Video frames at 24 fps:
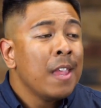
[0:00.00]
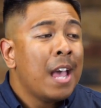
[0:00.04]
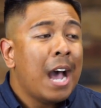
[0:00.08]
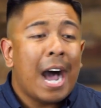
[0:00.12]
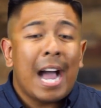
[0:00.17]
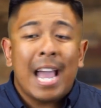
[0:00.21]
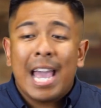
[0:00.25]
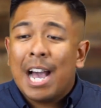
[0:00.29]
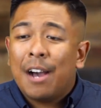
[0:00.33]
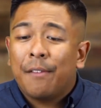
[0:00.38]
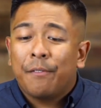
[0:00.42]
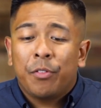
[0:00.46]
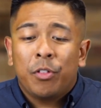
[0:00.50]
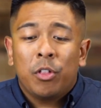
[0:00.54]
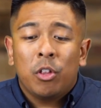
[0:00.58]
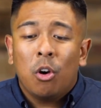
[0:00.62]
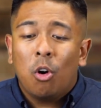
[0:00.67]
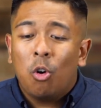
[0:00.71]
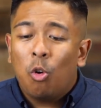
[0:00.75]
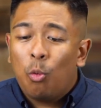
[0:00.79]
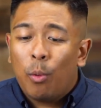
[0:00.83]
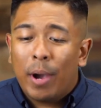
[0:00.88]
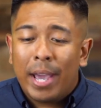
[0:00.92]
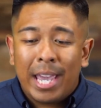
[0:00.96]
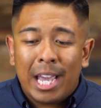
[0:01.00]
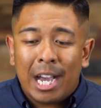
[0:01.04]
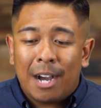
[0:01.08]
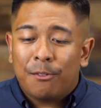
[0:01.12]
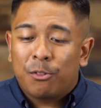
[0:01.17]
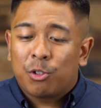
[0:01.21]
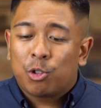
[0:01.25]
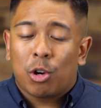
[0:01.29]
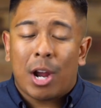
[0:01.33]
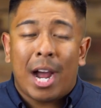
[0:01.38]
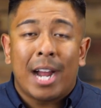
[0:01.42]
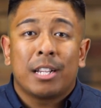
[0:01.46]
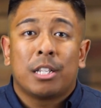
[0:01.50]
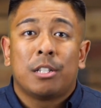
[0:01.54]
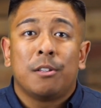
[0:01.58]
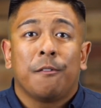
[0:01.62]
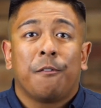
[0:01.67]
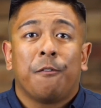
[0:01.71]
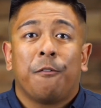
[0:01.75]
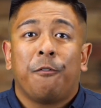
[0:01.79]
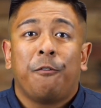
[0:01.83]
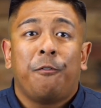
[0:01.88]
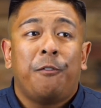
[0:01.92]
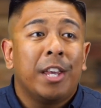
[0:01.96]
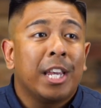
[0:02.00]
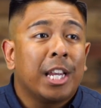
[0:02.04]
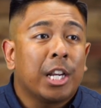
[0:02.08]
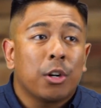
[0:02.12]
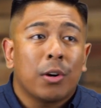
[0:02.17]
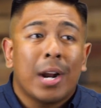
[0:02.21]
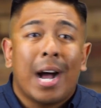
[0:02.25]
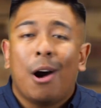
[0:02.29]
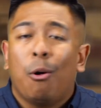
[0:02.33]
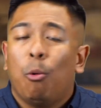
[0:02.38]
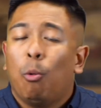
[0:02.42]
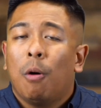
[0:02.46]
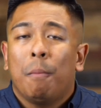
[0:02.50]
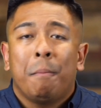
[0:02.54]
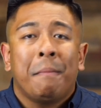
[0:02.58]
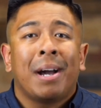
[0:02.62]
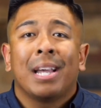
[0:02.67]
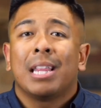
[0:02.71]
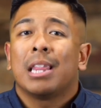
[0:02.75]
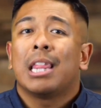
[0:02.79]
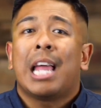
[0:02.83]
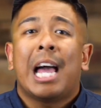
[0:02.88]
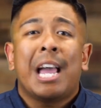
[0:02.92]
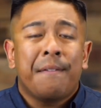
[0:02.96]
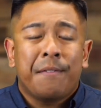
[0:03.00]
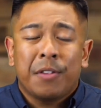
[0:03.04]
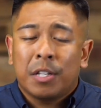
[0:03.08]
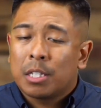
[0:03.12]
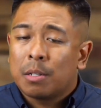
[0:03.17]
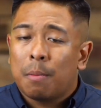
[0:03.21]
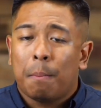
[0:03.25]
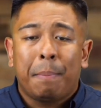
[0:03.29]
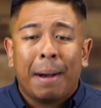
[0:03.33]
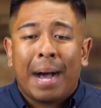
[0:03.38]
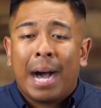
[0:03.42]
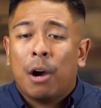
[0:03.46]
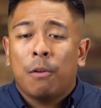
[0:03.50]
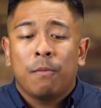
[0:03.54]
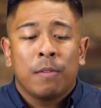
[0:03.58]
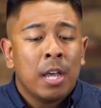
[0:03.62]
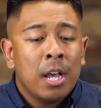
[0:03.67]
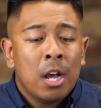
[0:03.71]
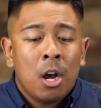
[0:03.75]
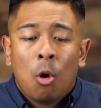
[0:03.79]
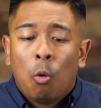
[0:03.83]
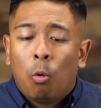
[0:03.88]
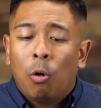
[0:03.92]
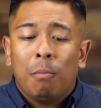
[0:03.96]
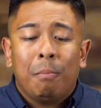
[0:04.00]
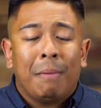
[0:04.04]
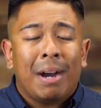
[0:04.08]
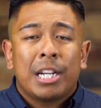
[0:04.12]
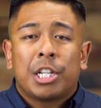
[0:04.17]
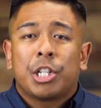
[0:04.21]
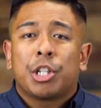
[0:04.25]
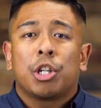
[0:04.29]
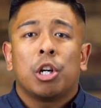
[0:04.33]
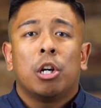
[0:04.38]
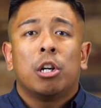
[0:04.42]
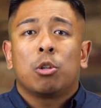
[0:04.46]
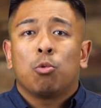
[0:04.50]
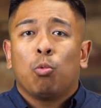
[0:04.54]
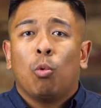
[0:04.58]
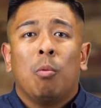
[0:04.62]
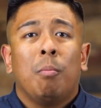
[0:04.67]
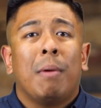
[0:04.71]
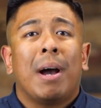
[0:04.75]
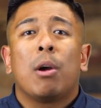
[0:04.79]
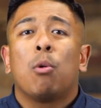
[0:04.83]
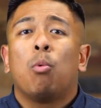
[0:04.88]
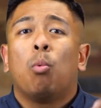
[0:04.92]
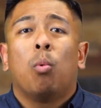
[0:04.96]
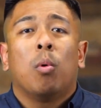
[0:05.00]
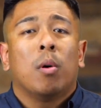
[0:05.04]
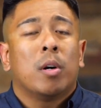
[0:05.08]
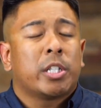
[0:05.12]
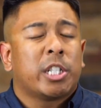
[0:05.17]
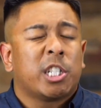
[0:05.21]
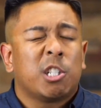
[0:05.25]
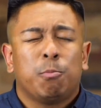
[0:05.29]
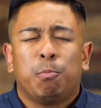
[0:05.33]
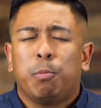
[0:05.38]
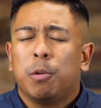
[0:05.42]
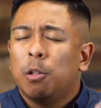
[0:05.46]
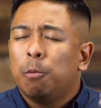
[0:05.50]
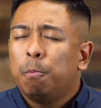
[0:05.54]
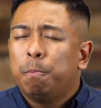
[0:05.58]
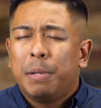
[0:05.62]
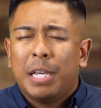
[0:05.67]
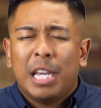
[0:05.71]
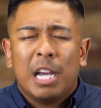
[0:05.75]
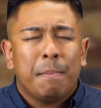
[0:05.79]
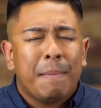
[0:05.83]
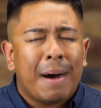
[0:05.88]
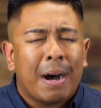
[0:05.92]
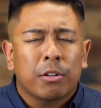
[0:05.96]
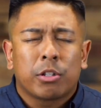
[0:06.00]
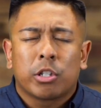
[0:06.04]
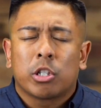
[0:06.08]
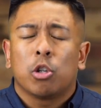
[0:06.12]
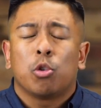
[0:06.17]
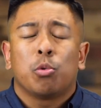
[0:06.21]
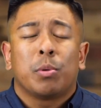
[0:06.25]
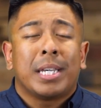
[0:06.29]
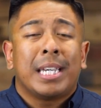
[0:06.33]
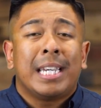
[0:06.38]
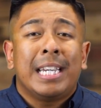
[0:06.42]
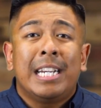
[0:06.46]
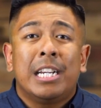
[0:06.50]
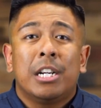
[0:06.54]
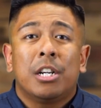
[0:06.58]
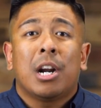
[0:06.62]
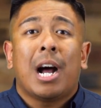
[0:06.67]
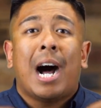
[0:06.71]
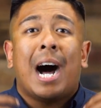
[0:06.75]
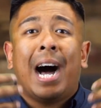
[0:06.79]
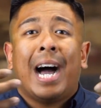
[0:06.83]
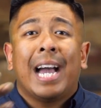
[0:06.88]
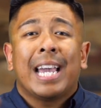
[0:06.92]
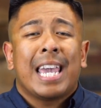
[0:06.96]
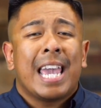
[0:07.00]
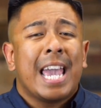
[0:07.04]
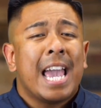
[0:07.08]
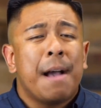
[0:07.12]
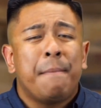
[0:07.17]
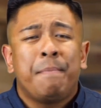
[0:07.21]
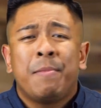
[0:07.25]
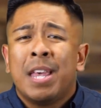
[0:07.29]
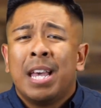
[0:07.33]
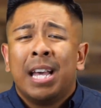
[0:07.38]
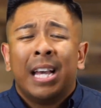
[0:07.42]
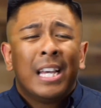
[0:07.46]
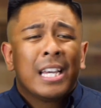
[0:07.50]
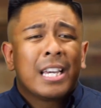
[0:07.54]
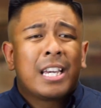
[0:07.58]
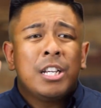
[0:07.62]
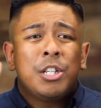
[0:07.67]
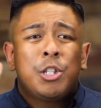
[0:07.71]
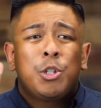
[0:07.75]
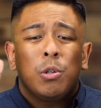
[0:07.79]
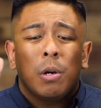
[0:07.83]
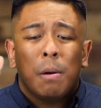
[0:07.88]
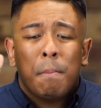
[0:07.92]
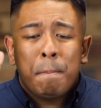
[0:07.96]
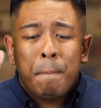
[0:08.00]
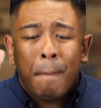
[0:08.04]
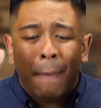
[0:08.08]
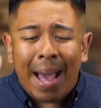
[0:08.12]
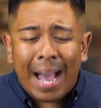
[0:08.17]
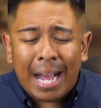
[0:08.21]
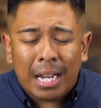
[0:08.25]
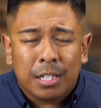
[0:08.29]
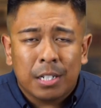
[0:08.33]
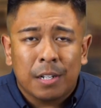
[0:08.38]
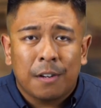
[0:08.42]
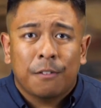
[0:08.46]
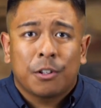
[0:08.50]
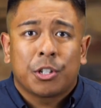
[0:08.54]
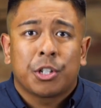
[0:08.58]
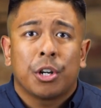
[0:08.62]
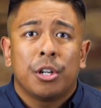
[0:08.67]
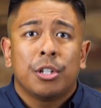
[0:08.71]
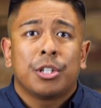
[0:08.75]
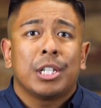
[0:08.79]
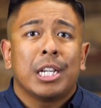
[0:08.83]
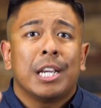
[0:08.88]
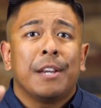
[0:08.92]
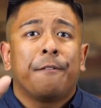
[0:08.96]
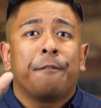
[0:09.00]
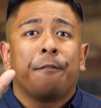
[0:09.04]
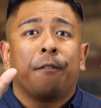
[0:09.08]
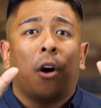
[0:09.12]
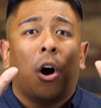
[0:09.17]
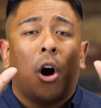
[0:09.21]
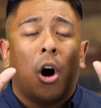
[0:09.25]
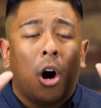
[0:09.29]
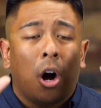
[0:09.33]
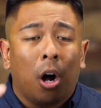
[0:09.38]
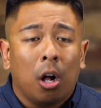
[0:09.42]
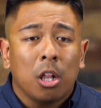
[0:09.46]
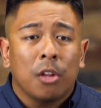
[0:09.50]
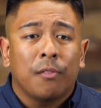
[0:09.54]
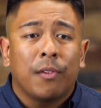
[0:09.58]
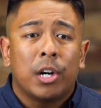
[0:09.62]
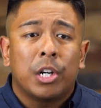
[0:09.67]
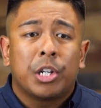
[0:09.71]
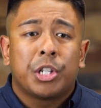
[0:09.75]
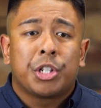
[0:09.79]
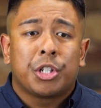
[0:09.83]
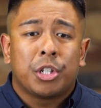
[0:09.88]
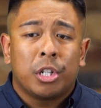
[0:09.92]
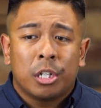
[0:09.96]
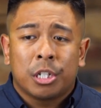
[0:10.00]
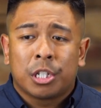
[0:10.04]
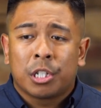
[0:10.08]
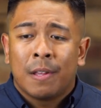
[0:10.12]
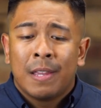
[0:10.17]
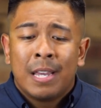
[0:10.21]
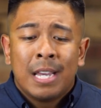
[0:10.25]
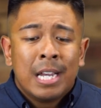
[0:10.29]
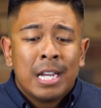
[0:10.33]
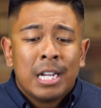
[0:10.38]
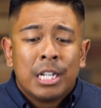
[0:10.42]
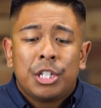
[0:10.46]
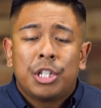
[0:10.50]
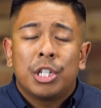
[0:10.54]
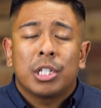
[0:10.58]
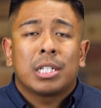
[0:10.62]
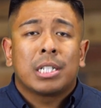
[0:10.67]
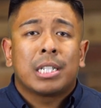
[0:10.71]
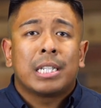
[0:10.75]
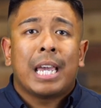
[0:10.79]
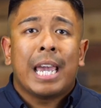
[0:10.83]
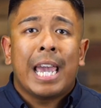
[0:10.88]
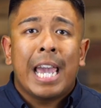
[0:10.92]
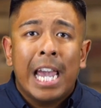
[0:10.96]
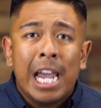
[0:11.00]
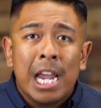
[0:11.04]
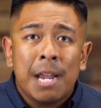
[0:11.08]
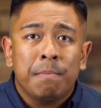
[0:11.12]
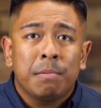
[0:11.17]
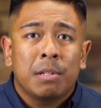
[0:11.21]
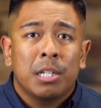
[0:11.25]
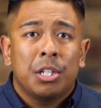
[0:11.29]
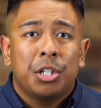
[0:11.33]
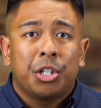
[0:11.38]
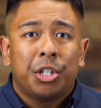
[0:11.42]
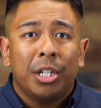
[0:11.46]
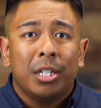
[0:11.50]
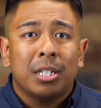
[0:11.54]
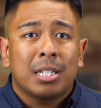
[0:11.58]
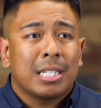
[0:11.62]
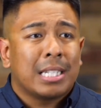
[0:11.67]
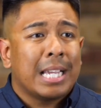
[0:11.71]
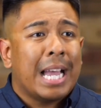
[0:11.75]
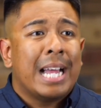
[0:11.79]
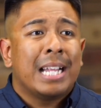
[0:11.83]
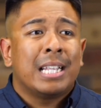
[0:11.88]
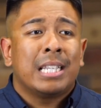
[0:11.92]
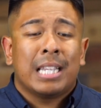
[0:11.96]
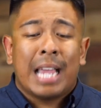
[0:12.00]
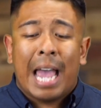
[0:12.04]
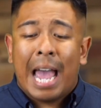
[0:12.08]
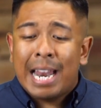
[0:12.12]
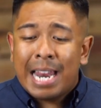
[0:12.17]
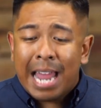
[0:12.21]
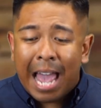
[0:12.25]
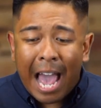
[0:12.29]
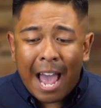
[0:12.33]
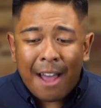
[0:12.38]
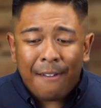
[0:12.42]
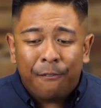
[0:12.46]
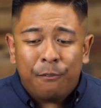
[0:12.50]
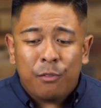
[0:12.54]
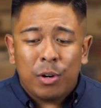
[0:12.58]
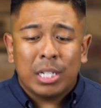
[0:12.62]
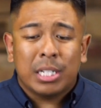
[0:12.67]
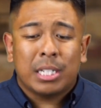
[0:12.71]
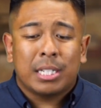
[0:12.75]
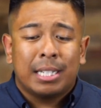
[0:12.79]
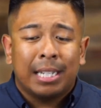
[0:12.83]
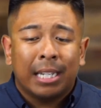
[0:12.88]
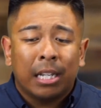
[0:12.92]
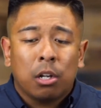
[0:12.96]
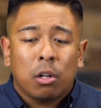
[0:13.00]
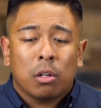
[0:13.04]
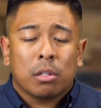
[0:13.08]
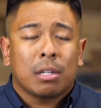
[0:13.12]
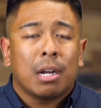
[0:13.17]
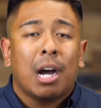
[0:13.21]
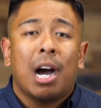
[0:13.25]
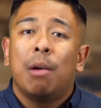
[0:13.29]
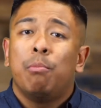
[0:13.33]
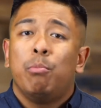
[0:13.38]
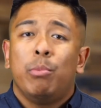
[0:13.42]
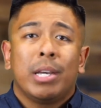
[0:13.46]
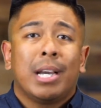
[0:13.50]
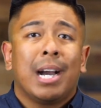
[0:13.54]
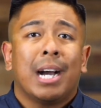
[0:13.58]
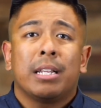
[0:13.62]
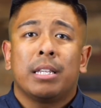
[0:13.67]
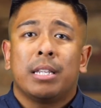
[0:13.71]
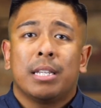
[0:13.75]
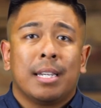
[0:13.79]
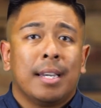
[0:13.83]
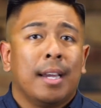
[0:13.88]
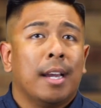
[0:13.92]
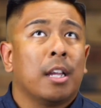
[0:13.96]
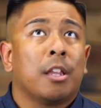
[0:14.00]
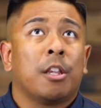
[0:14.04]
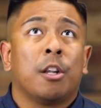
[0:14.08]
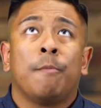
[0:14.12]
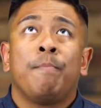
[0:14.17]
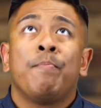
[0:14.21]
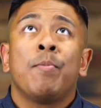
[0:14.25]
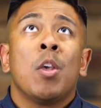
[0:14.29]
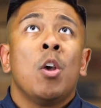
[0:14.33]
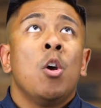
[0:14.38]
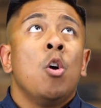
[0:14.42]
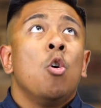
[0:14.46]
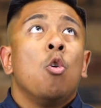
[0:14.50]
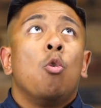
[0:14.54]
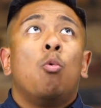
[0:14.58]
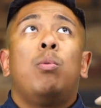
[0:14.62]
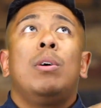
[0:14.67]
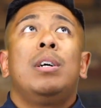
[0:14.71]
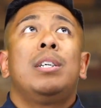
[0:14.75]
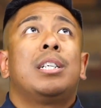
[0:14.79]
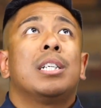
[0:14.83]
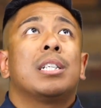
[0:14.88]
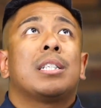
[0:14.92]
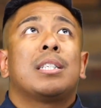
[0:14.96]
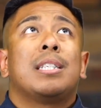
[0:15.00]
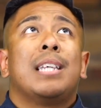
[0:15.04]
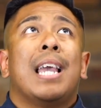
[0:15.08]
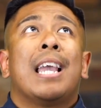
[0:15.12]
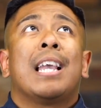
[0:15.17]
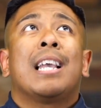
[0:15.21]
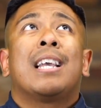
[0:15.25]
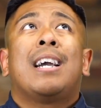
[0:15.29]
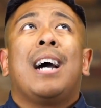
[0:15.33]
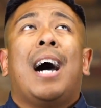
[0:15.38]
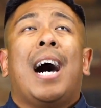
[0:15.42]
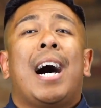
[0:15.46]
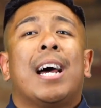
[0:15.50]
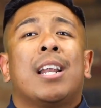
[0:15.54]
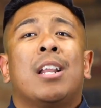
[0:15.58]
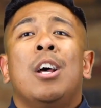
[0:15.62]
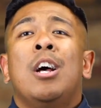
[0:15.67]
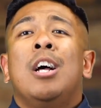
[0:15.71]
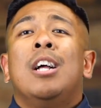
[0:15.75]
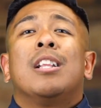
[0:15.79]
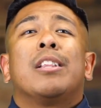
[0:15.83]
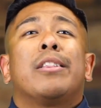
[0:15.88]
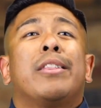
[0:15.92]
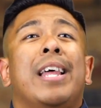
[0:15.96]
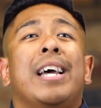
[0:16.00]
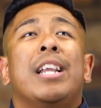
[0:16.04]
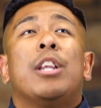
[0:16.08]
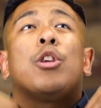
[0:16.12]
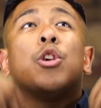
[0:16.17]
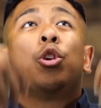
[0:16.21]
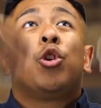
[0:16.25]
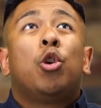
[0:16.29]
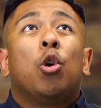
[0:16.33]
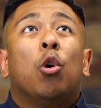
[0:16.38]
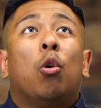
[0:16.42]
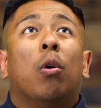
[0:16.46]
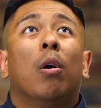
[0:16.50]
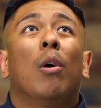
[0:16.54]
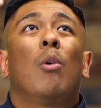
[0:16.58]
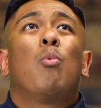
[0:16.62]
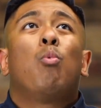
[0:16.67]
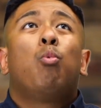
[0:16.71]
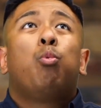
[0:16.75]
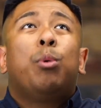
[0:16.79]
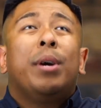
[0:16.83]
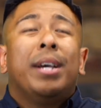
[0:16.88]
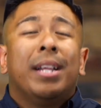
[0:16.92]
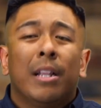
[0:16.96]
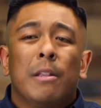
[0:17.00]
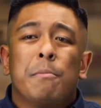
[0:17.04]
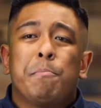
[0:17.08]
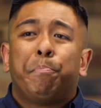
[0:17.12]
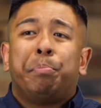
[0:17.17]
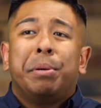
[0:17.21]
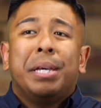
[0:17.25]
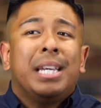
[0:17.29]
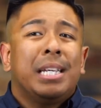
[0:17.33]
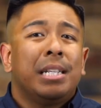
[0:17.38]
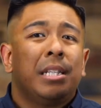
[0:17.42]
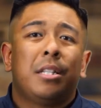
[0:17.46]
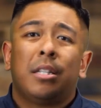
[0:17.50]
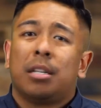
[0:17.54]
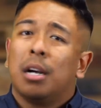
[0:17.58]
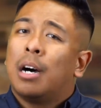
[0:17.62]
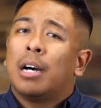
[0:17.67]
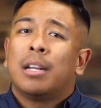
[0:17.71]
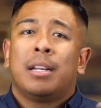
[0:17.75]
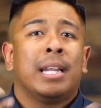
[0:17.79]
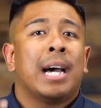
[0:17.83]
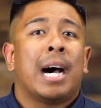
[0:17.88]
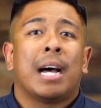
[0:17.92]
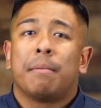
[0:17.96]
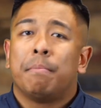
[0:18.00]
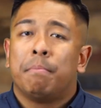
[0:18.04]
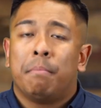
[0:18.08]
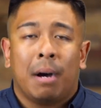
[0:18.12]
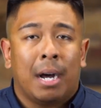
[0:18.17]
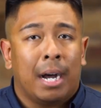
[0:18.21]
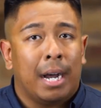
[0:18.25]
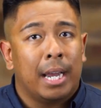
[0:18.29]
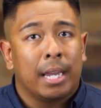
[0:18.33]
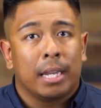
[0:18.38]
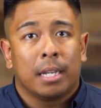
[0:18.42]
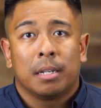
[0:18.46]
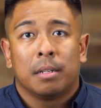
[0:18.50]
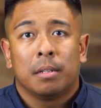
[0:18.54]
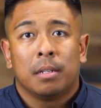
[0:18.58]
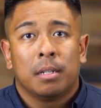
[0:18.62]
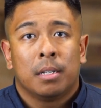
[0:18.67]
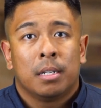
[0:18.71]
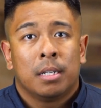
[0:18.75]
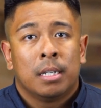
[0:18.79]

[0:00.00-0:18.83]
I have no way of trying to figure out what my life is about, what my church, what my worship will be about. So here I am. Could you imagine, church, if all of our church just came to Jesus and, and every single time we got together, we're just saying, God, let your will be done, not mine.